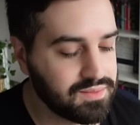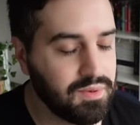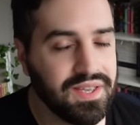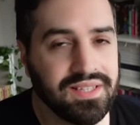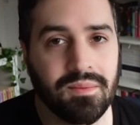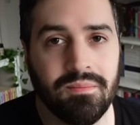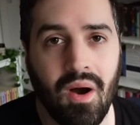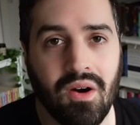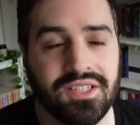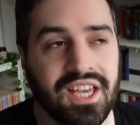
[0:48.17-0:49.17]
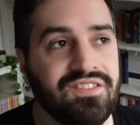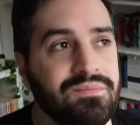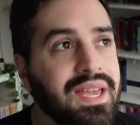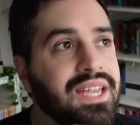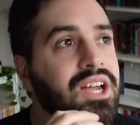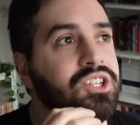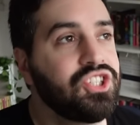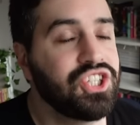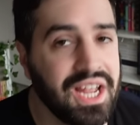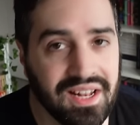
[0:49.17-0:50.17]
but this part gave me
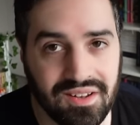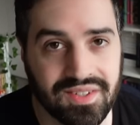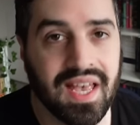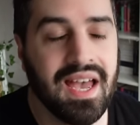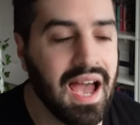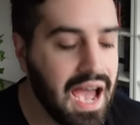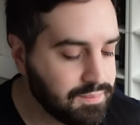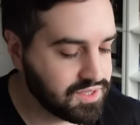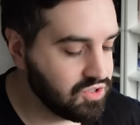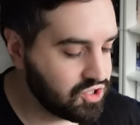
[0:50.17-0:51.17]
chills, absolute